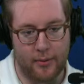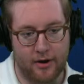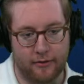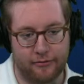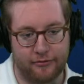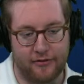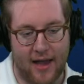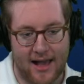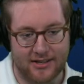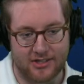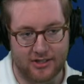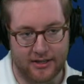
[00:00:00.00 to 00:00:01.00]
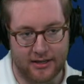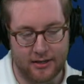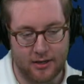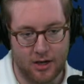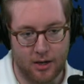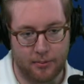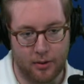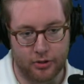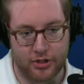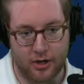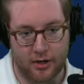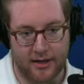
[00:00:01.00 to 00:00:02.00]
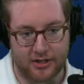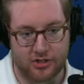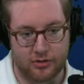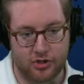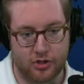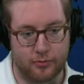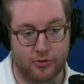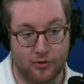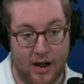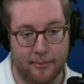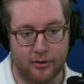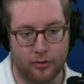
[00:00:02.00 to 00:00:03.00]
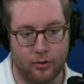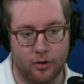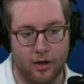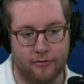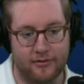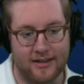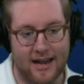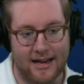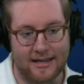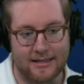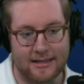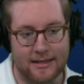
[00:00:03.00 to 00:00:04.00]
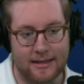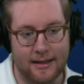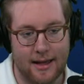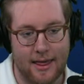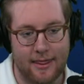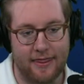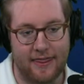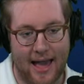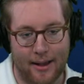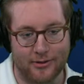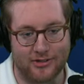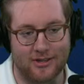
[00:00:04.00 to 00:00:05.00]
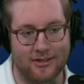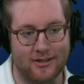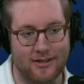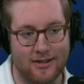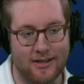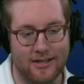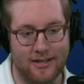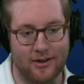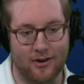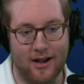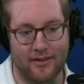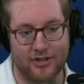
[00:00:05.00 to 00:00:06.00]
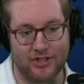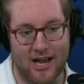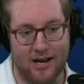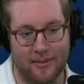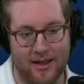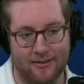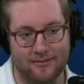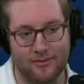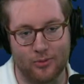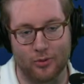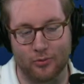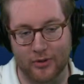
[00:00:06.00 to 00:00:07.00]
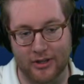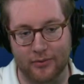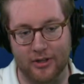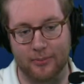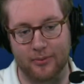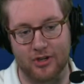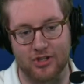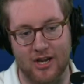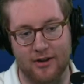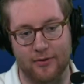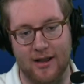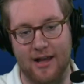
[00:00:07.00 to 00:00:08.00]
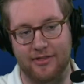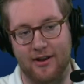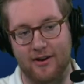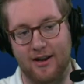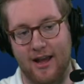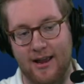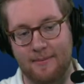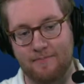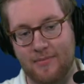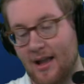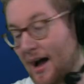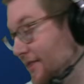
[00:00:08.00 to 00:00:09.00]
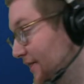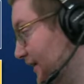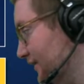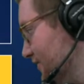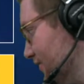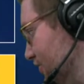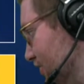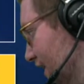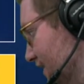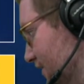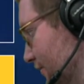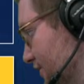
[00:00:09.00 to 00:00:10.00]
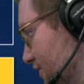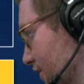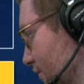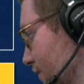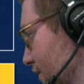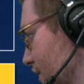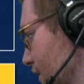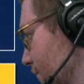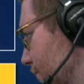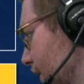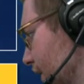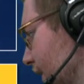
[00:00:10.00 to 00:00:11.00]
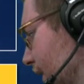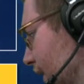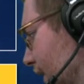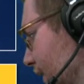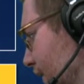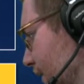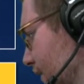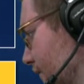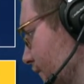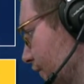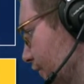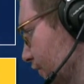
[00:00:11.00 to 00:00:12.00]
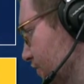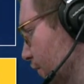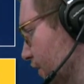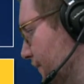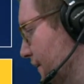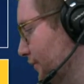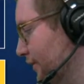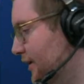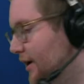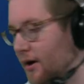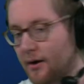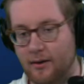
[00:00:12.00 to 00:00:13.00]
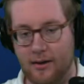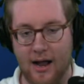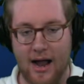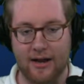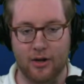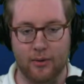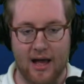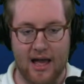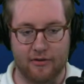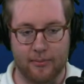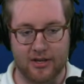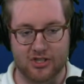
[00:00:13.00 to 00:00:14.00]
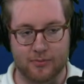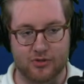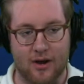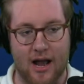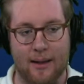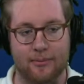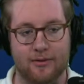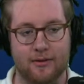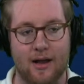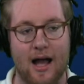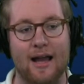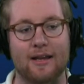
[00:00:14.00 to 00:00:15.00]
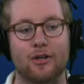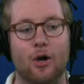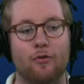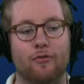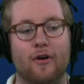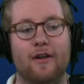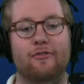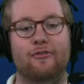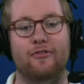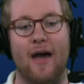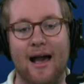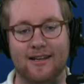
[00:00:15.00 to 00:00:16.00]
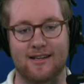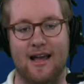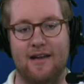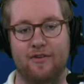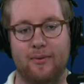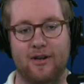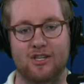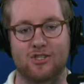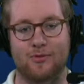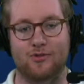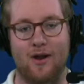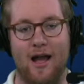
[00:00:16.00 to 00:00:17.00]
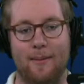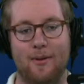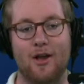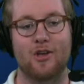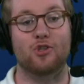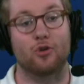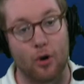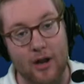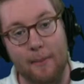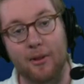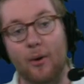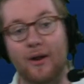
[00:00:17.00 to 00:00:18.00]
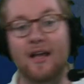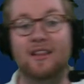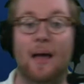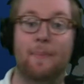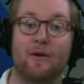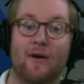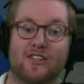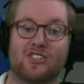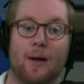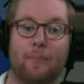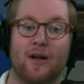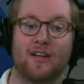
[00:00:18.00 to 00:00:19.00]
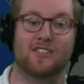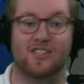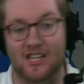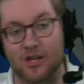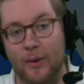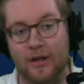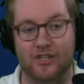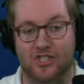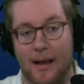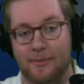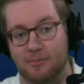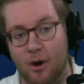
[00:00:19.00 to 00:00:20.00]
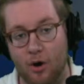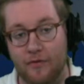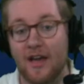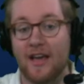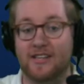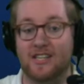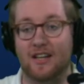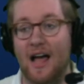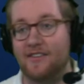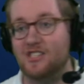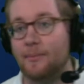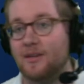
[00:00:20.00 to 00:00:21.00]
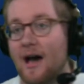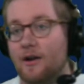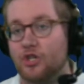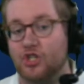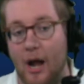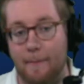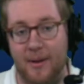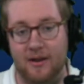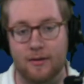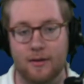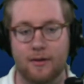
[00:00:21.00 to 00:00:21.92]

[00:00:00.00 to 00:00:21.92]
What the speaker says: we are fastly approaching our next subscriber goal of 90,000 here on the channel, man. Would really, really appreciate if we got there tonight. I think there's a good chance that we do. But for the 3,200 people in here, I know not everybody is subscribed. I know for a fact not everybody is subscribed. So go down below and hit that big red sub button. You see the wheel of subs move. You see the live sub counter jumping.